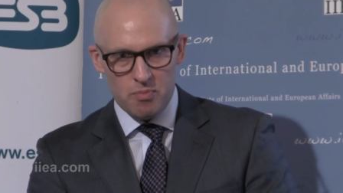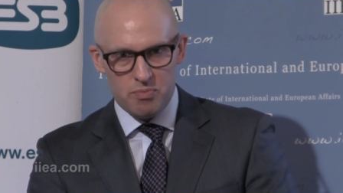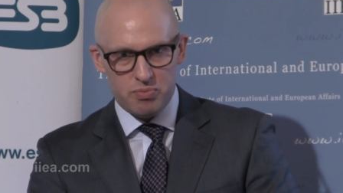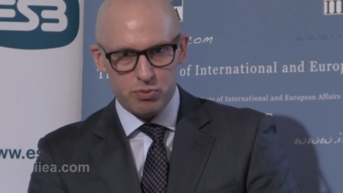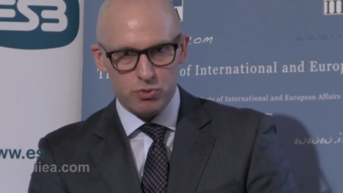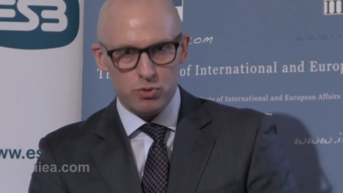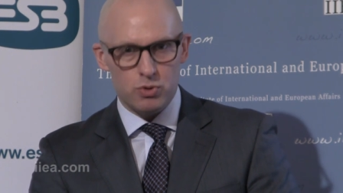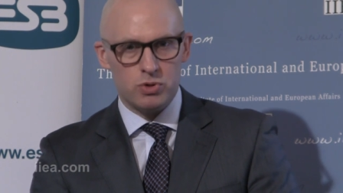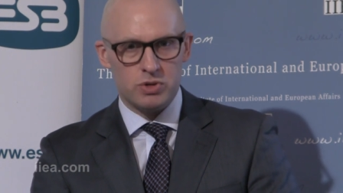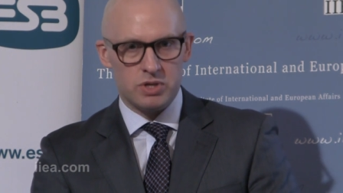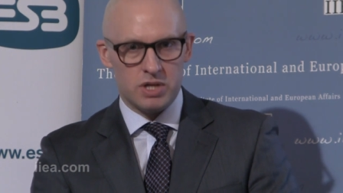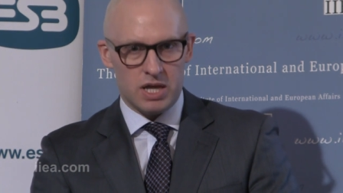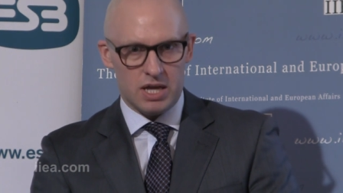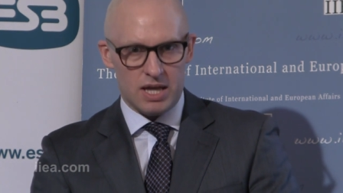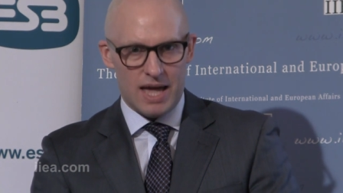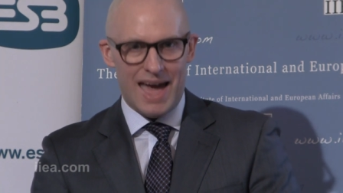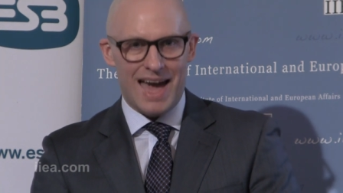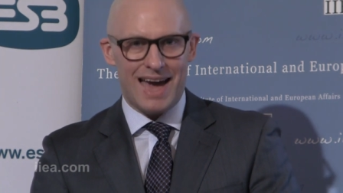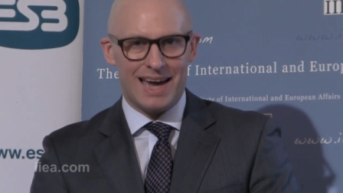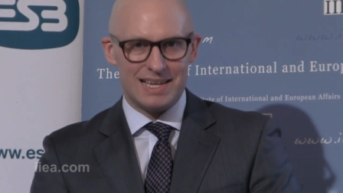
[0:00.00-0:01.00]

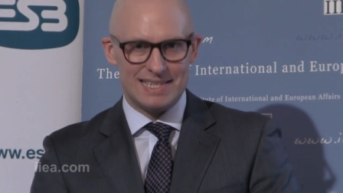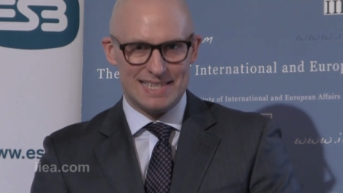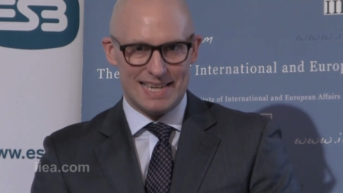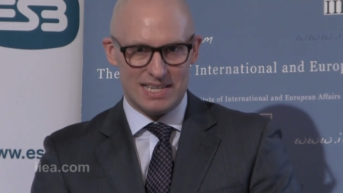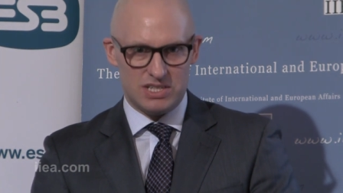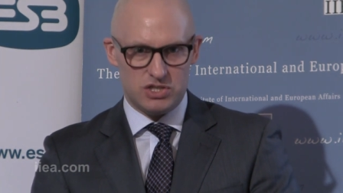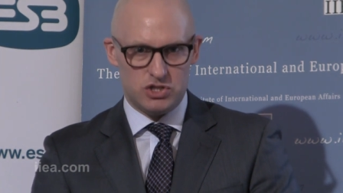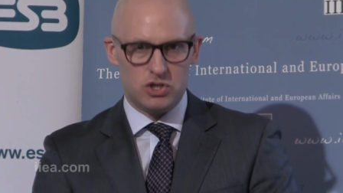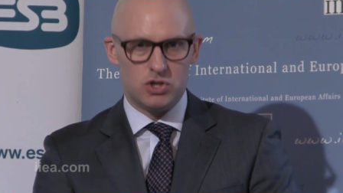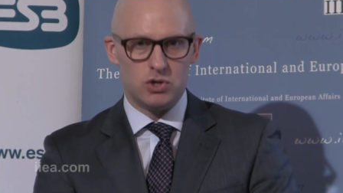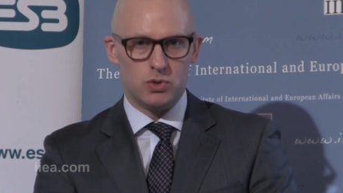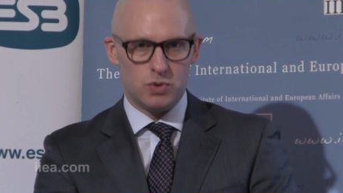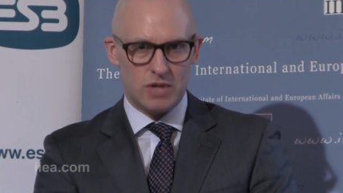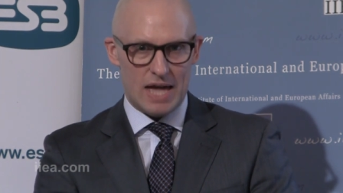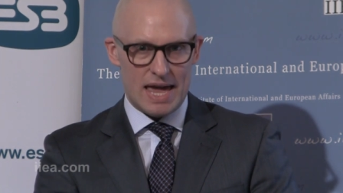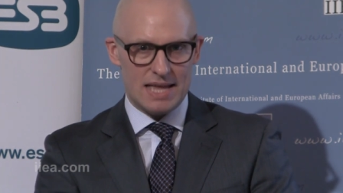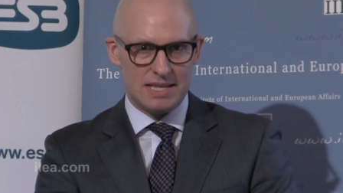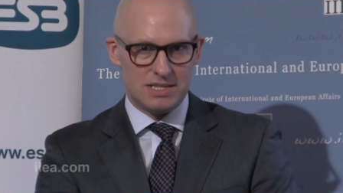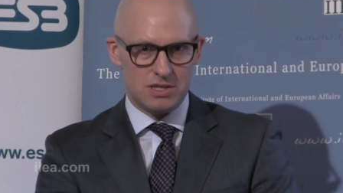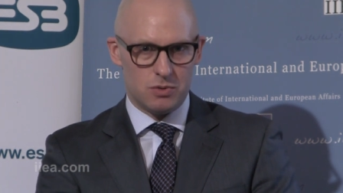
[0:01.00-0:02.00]
broadening access to
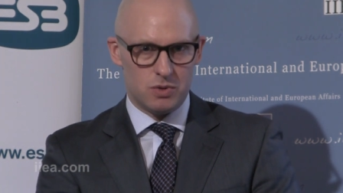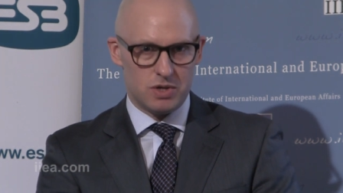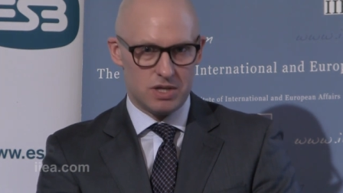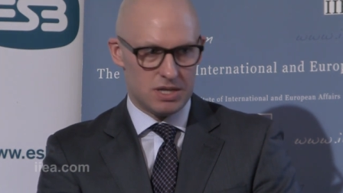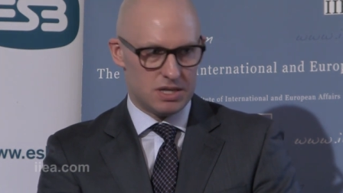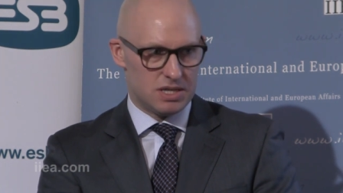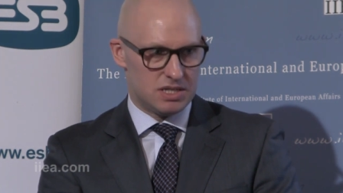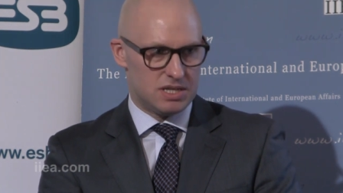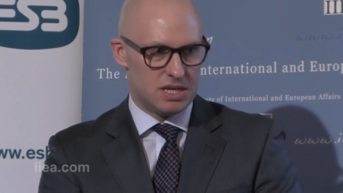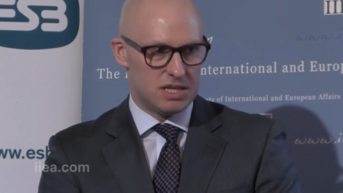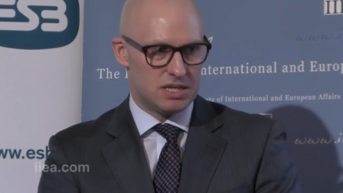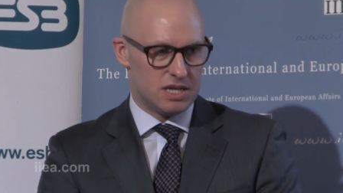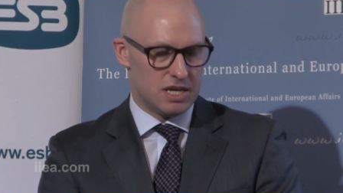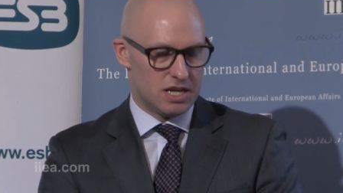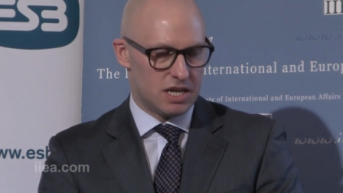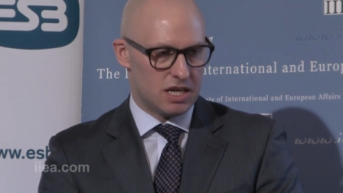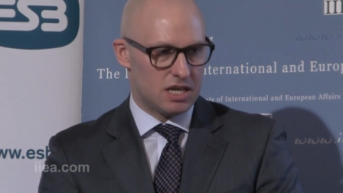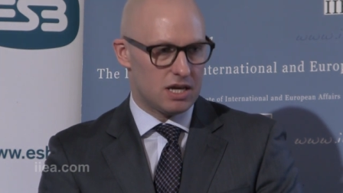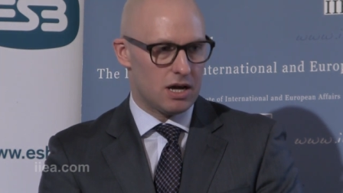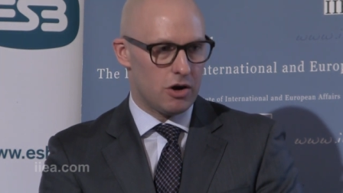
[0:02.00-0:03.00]
data within the city
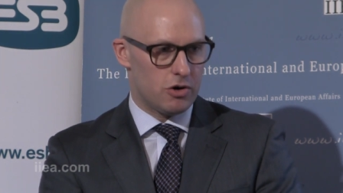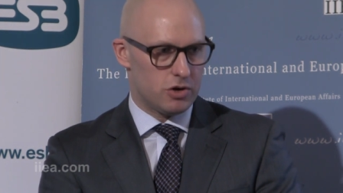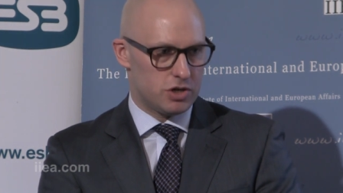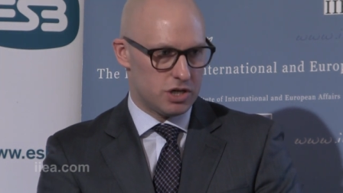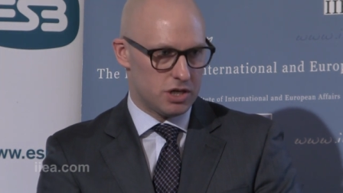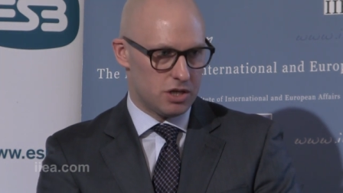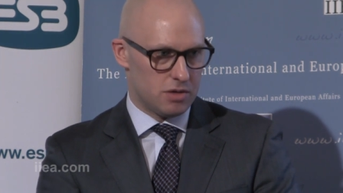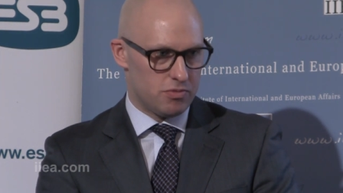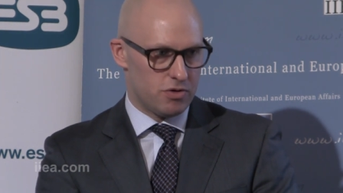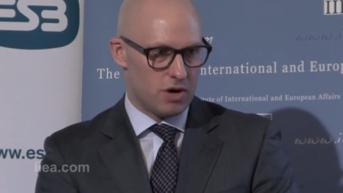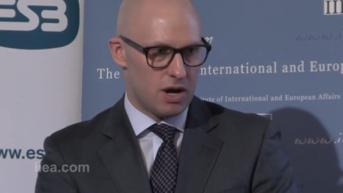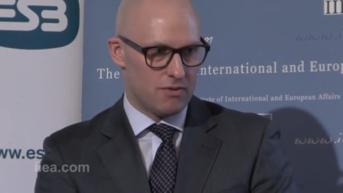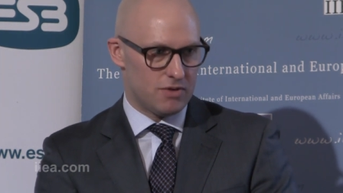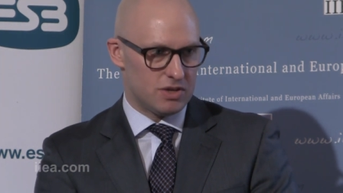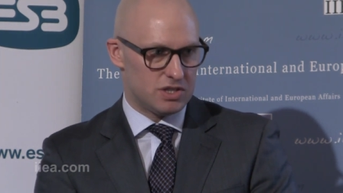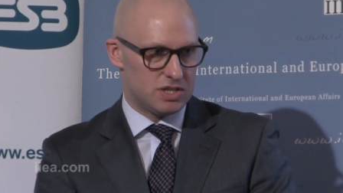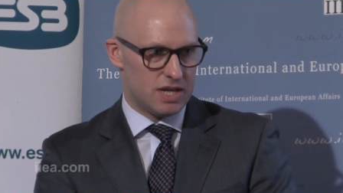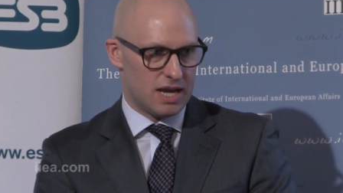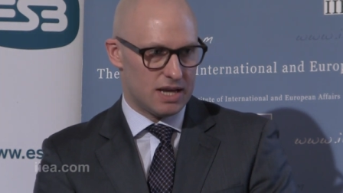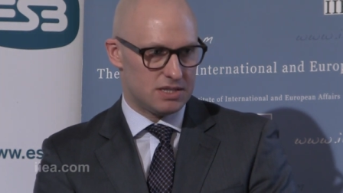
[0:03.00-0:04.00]
and encouraging the
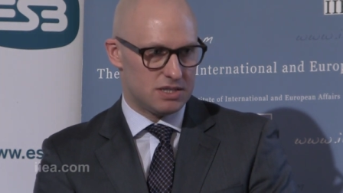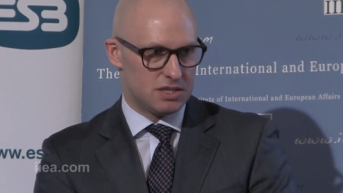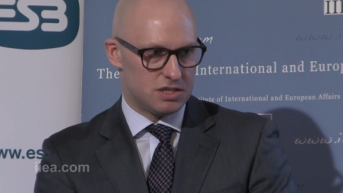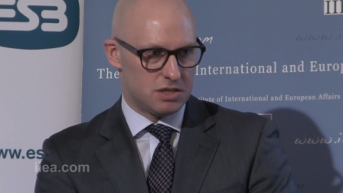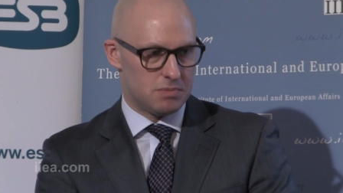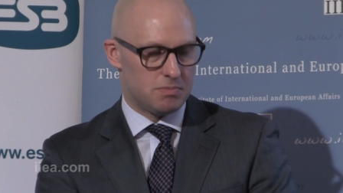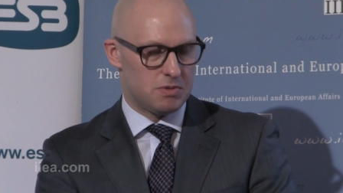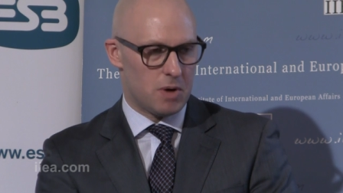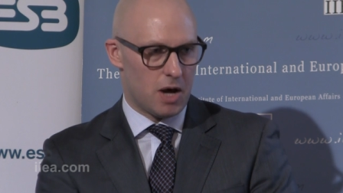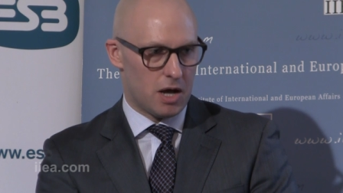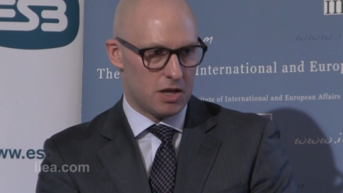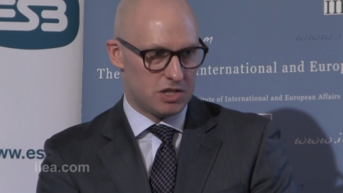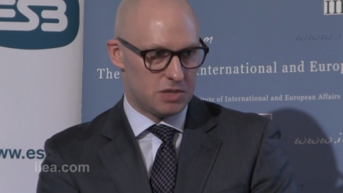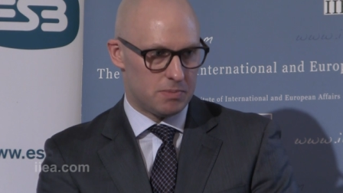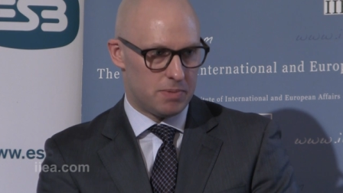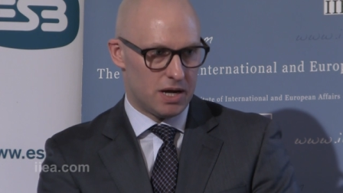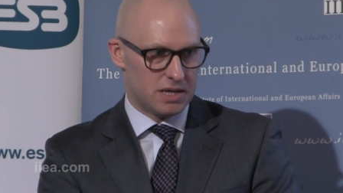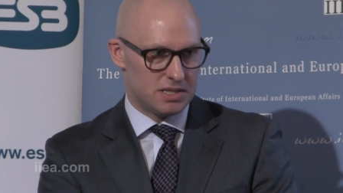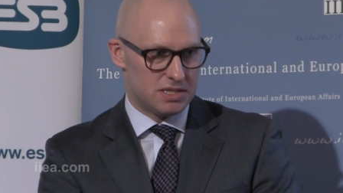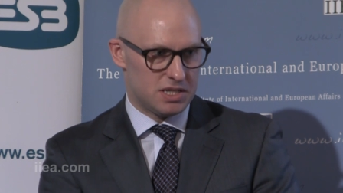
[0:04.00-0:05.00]
private sector to,
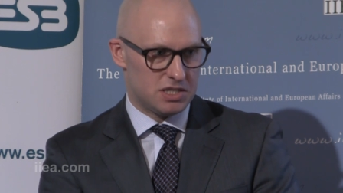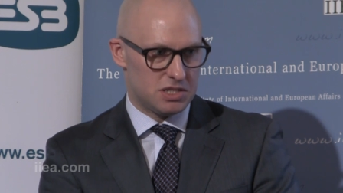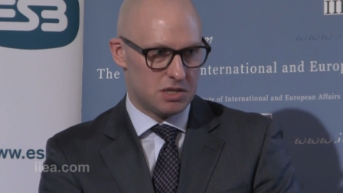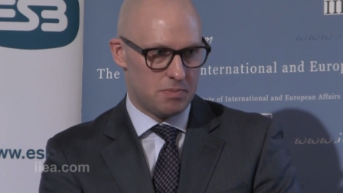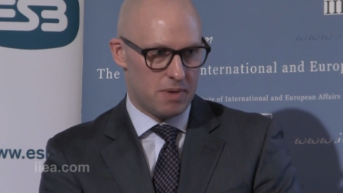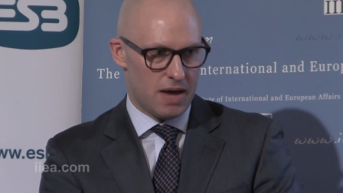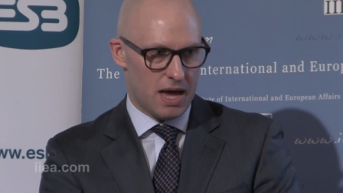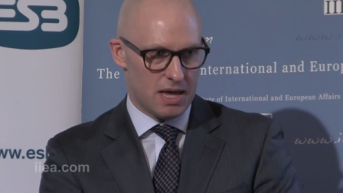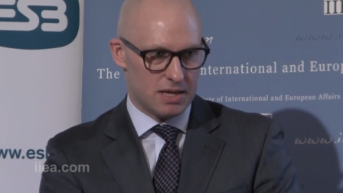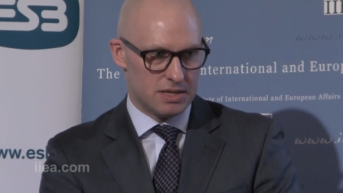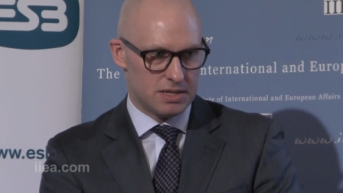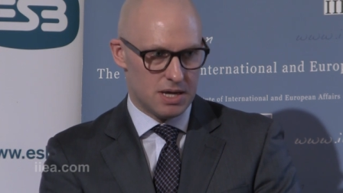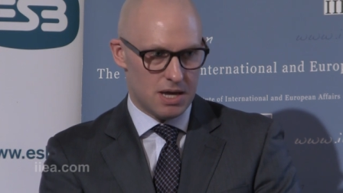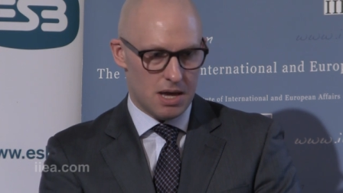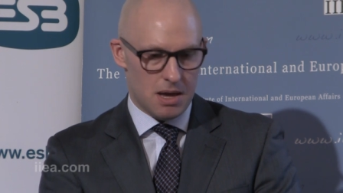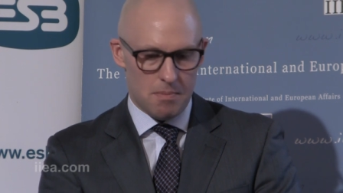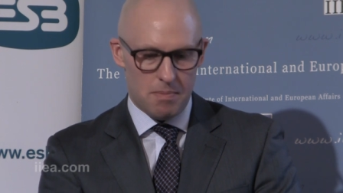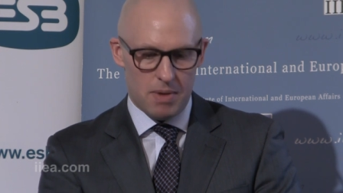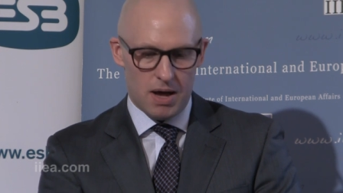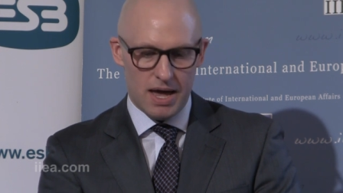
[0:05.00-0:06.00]
to participate
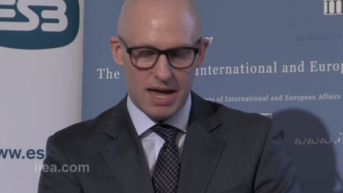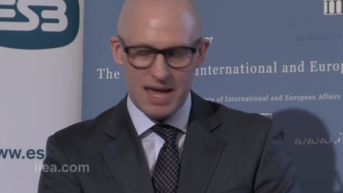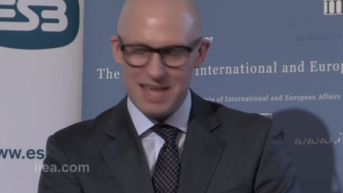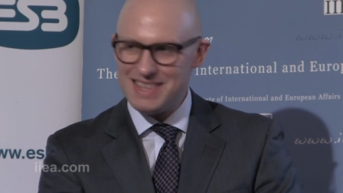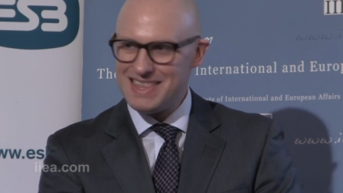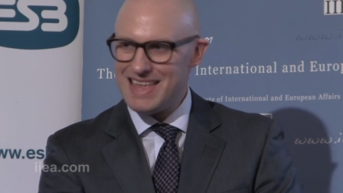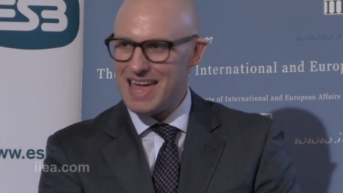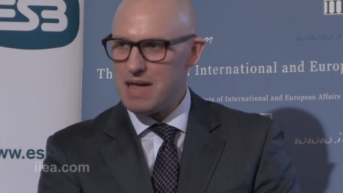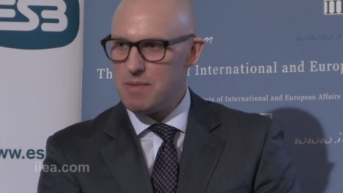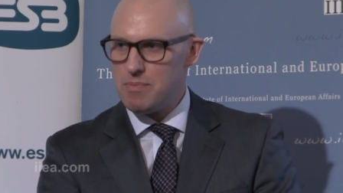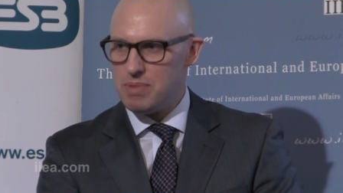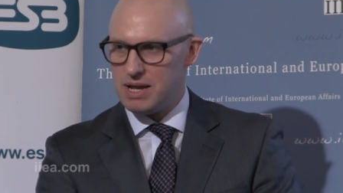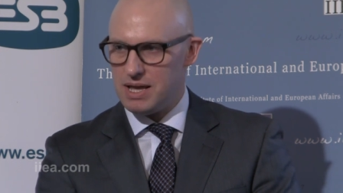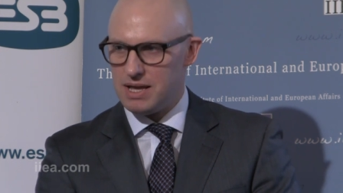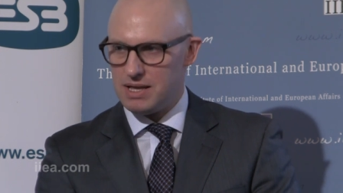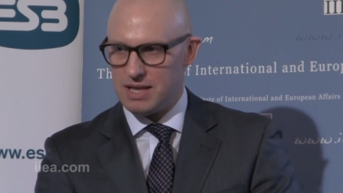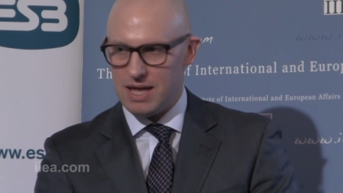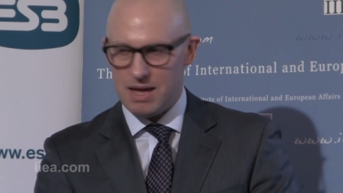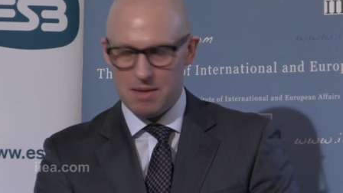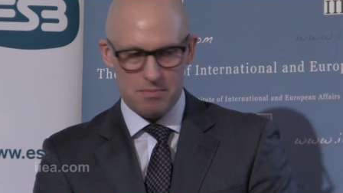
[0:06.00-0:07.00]
by
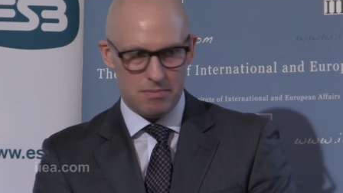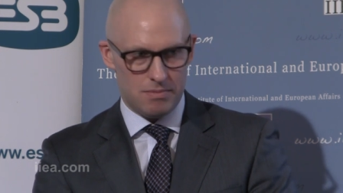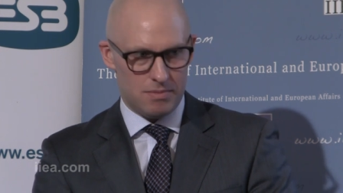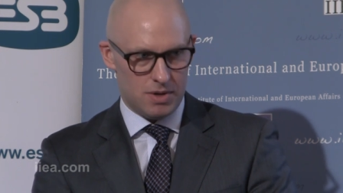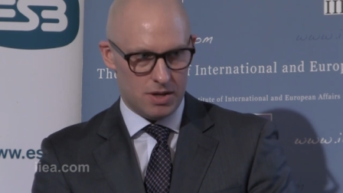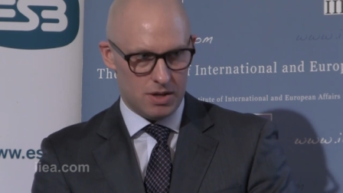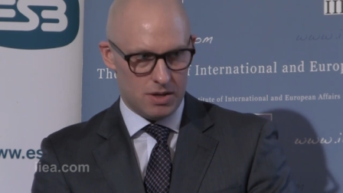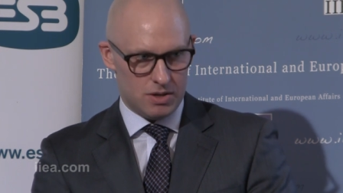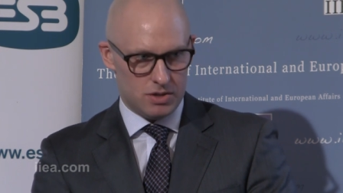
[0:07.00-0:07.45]
enabling them